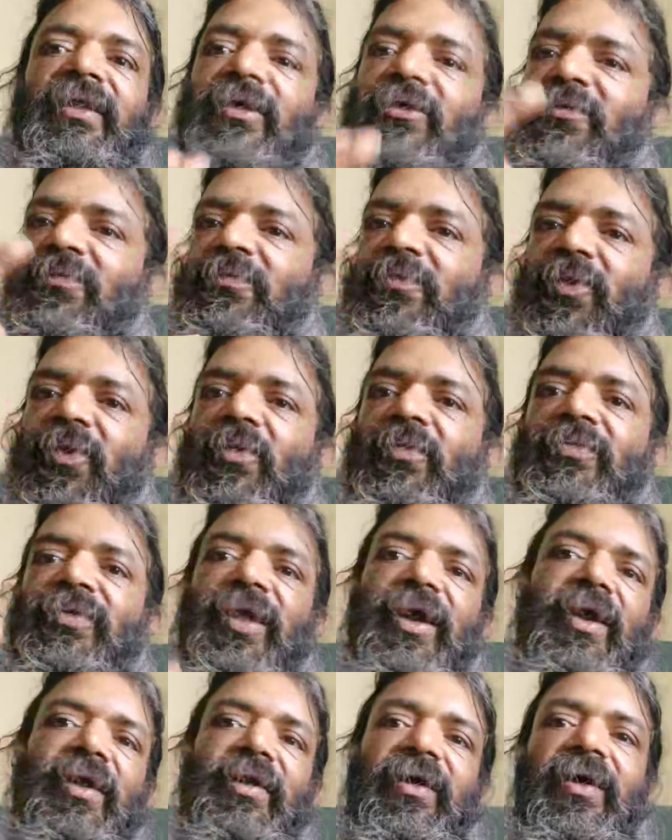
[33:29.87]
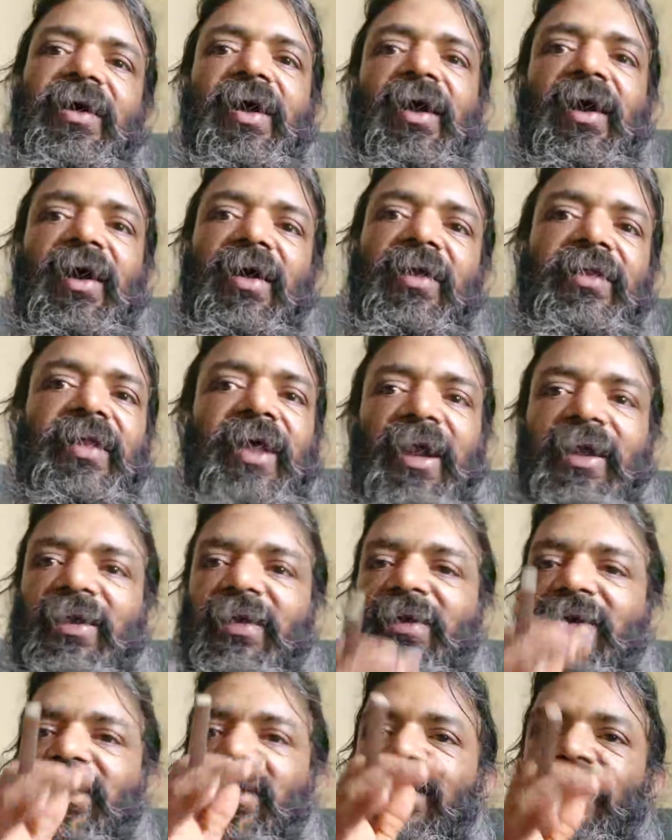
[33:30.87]
This proves that
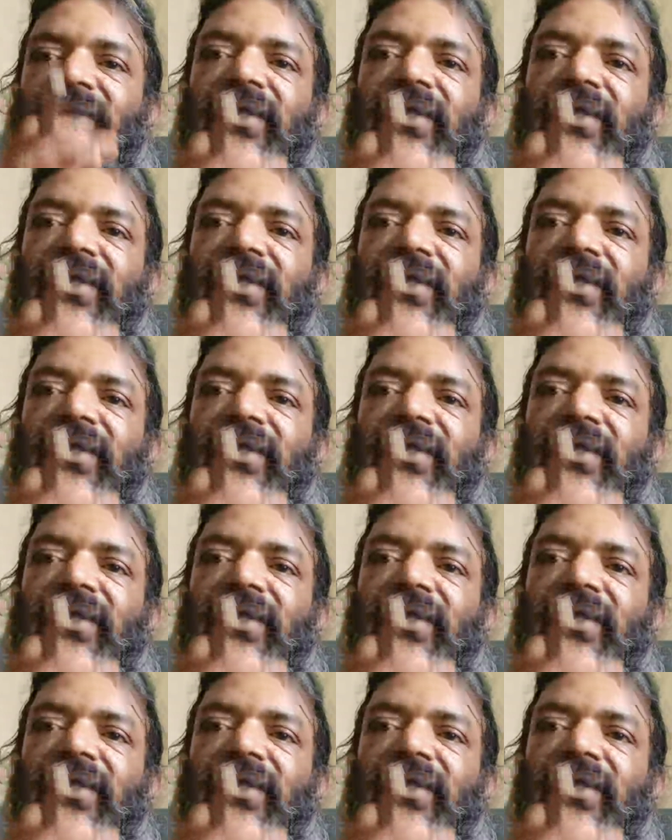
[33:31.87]
the